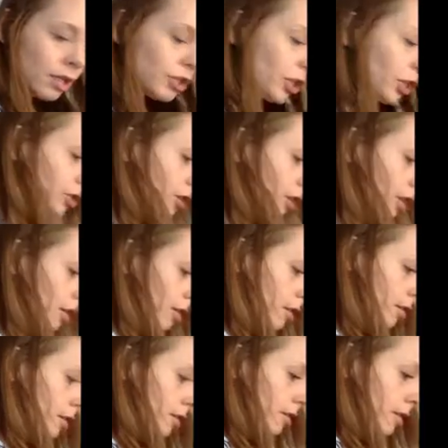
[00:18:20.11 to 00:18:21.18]
ginger,
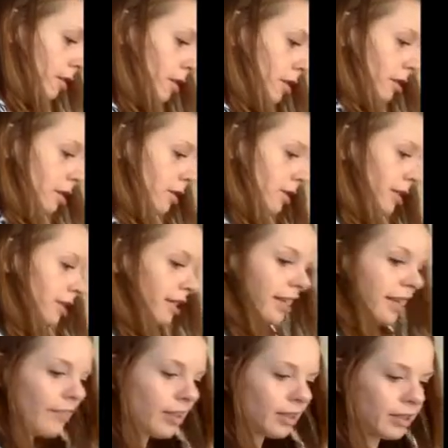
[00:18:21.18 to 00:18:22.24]
just to
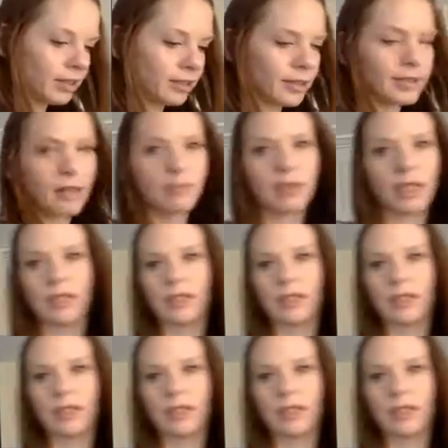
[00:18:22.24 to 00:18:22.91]
give it a little something,